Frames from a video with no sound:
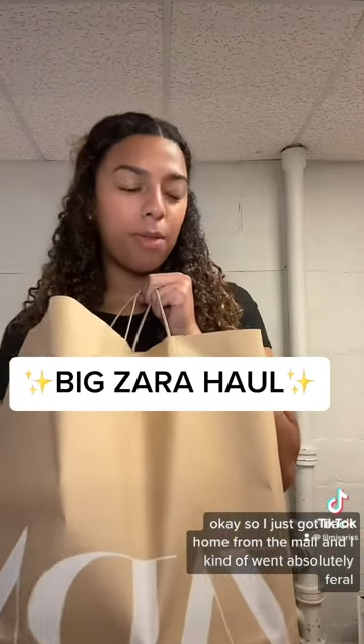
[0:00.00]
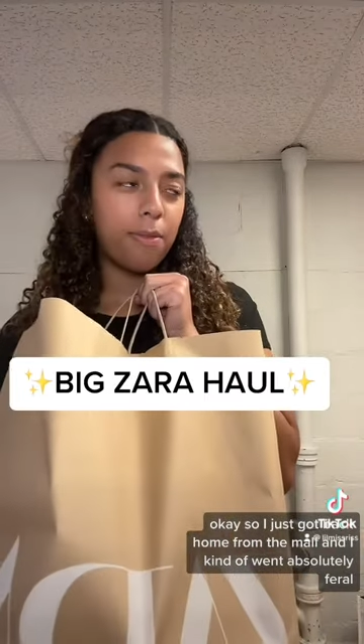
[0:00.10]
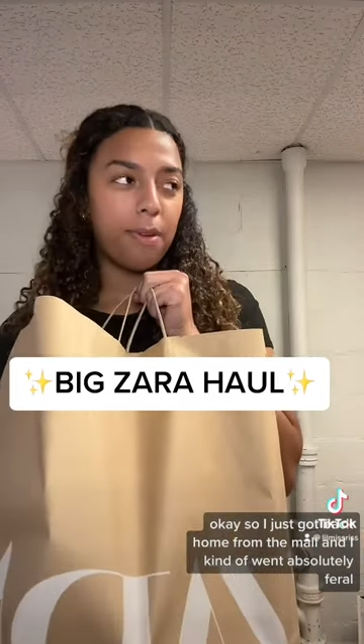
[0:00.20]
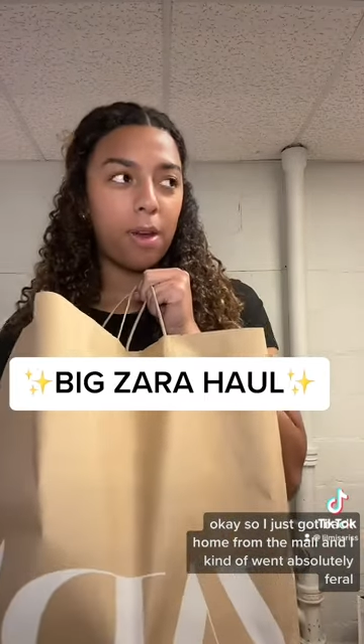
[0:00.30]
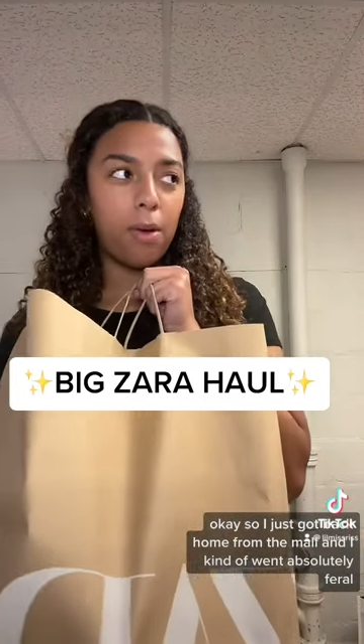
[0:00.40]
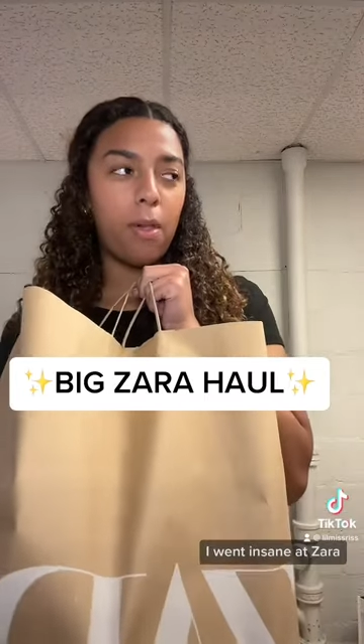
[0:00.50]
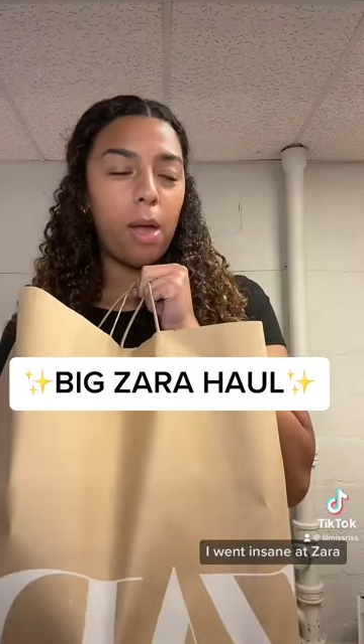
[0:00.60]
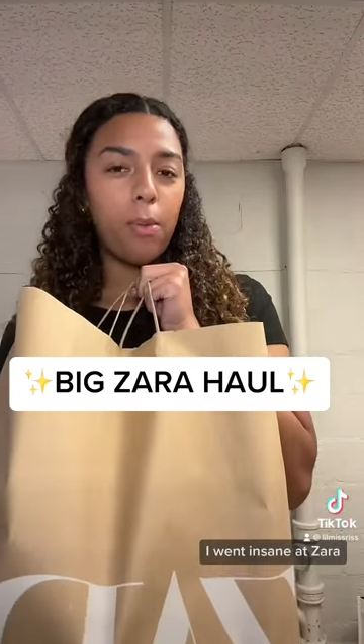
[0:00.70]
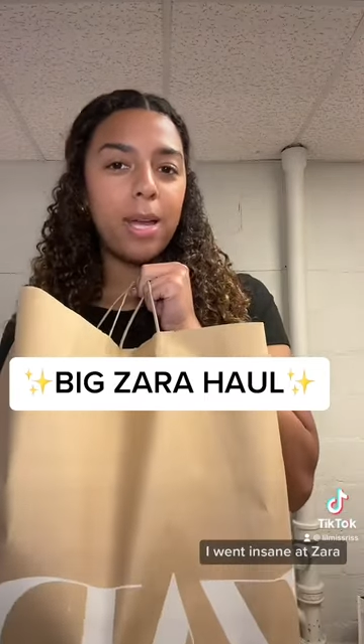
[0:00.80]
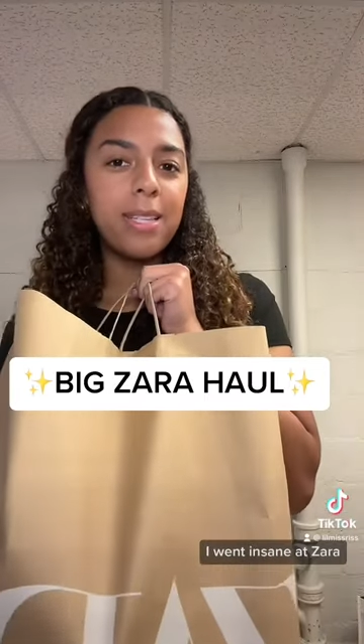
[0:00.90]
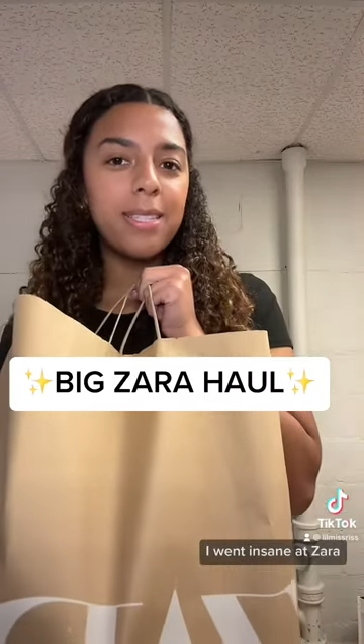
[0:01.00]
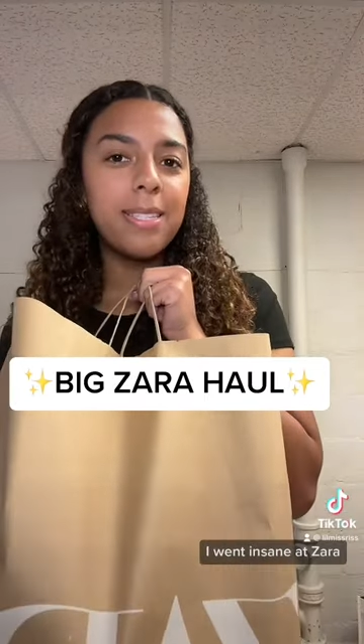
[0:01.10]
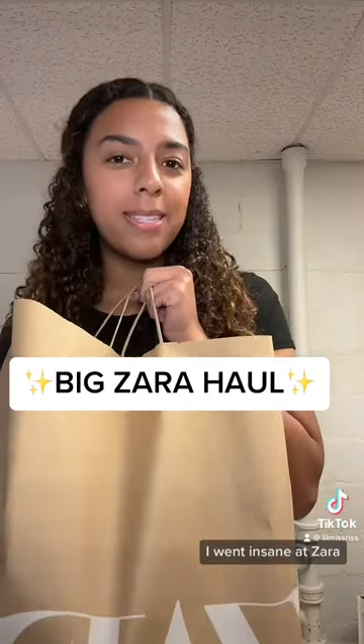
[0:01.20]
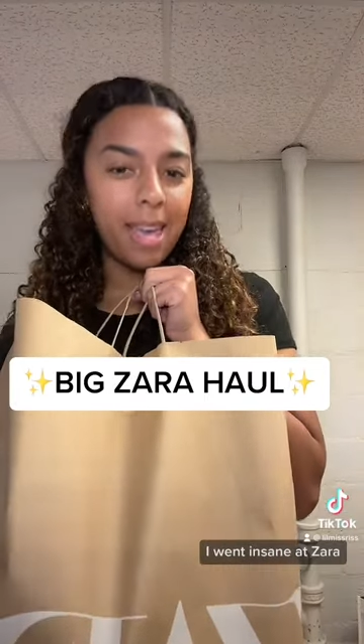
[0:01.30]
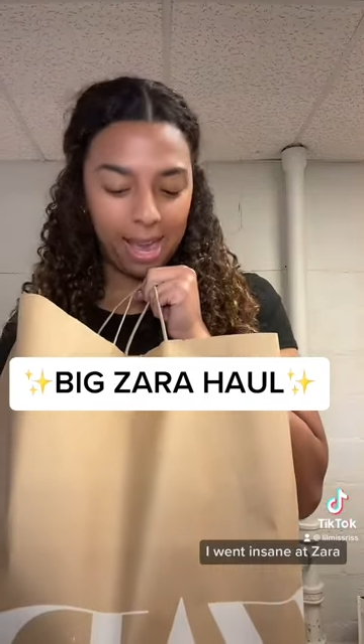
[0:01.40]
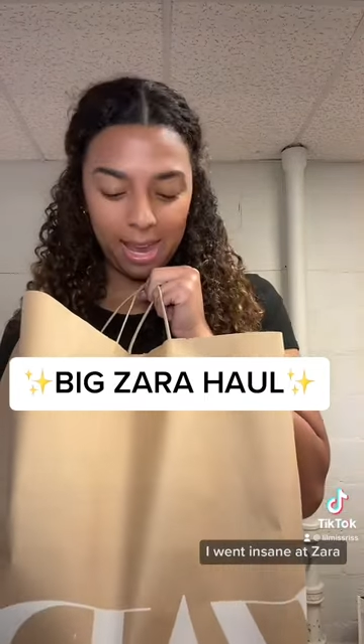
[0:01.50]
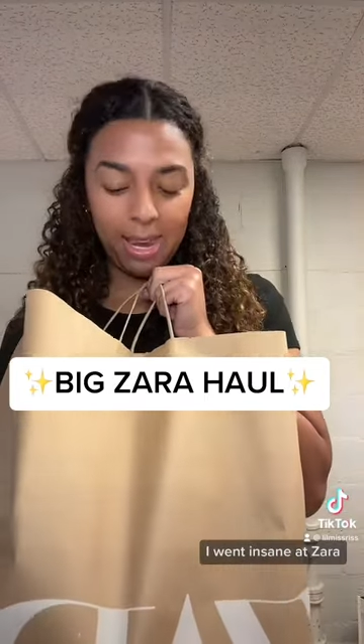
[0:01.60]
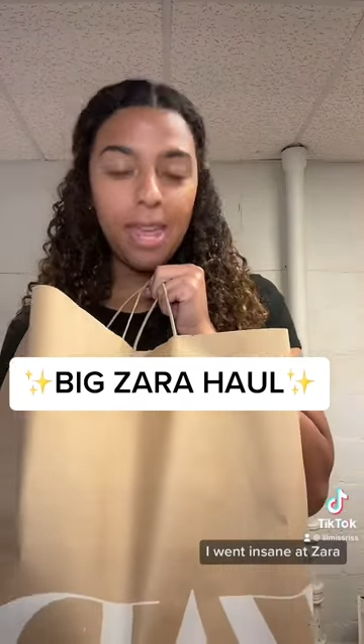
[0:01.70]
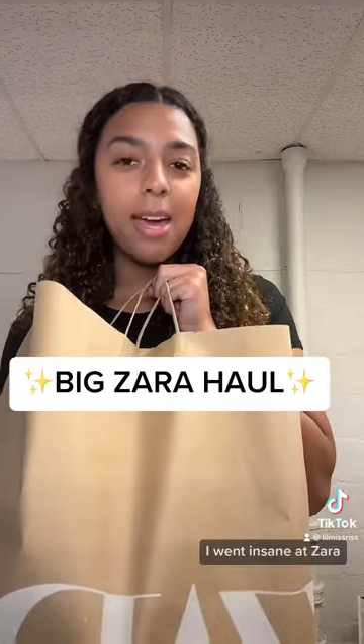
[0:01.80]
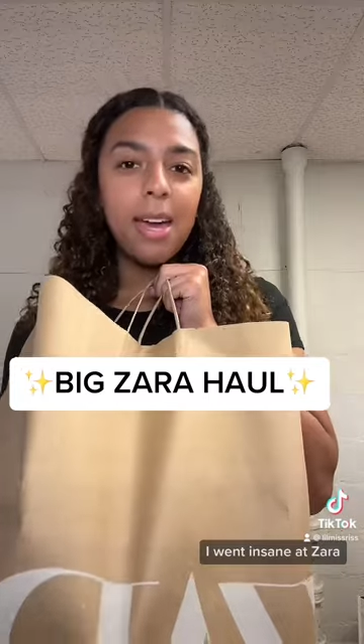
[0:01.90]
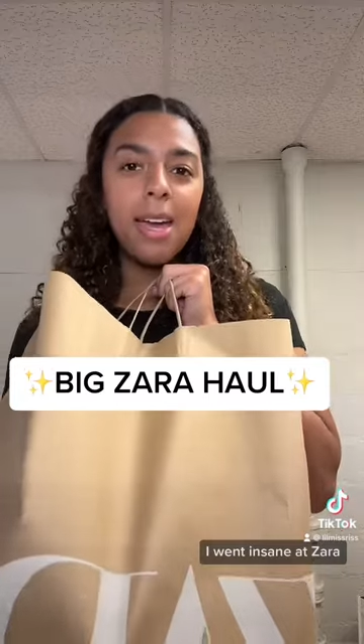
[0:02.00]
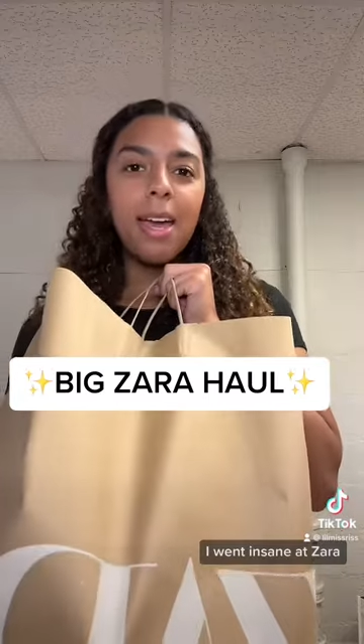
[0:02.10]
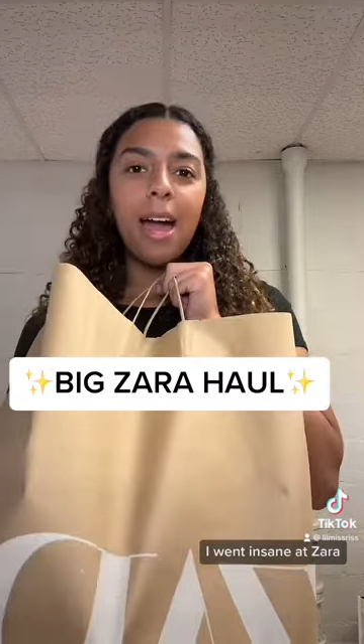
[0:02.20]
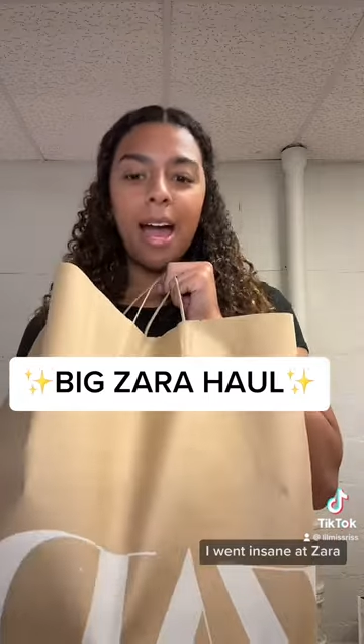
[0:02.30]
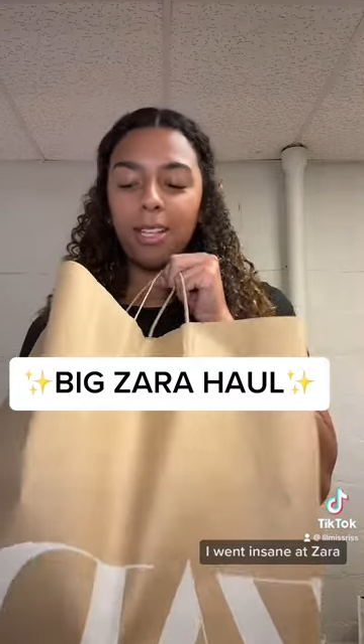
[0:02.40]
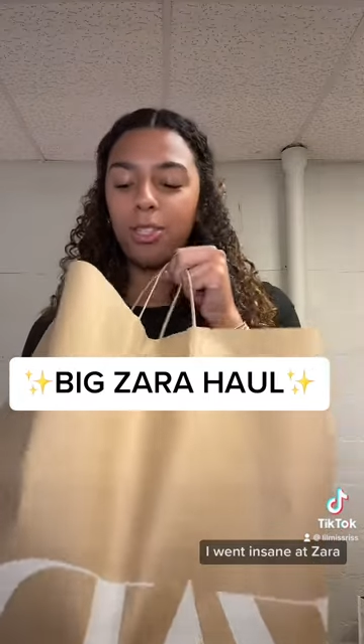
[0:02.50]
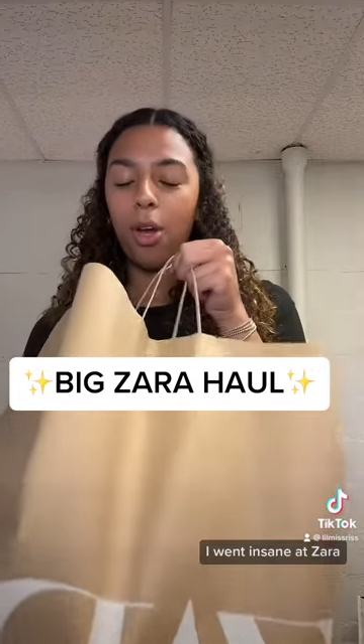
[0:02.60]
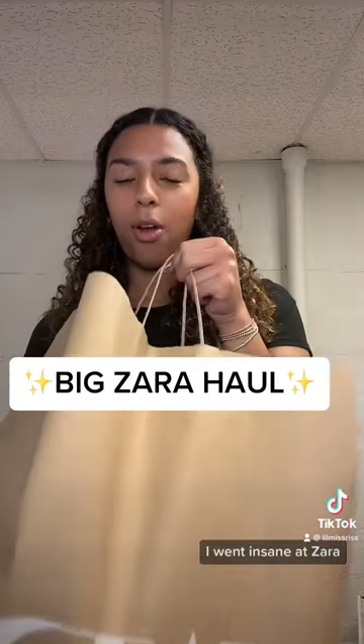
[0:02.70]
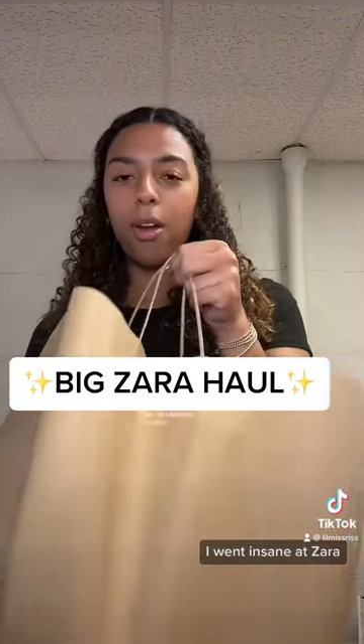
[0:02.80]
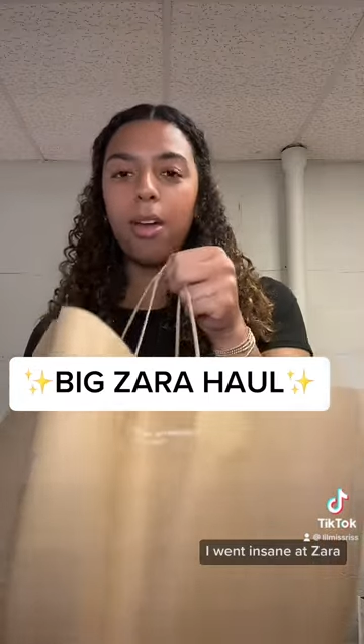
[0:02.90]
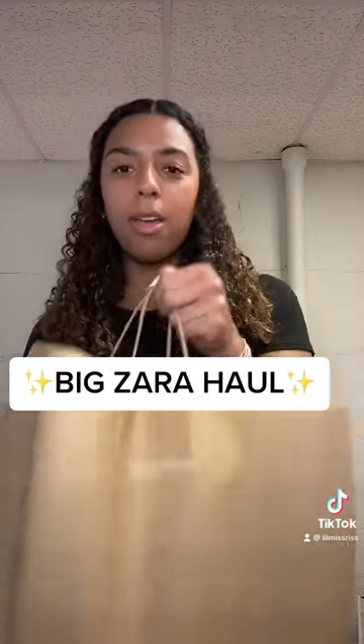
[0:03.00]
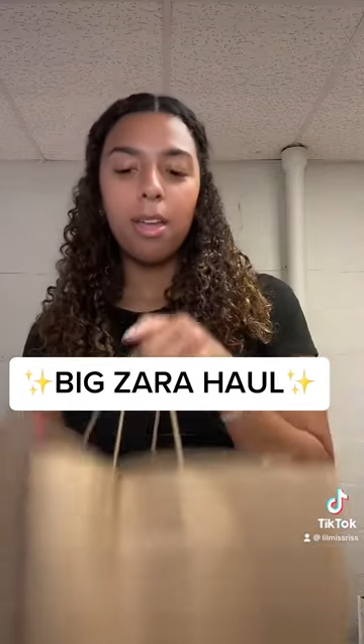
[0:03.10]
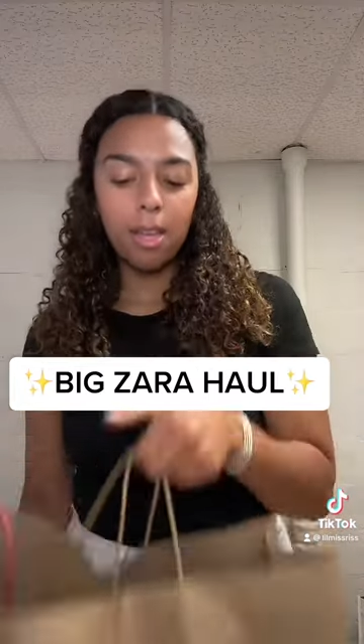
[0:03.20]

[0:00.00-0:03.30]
feral. I went insane at Zara.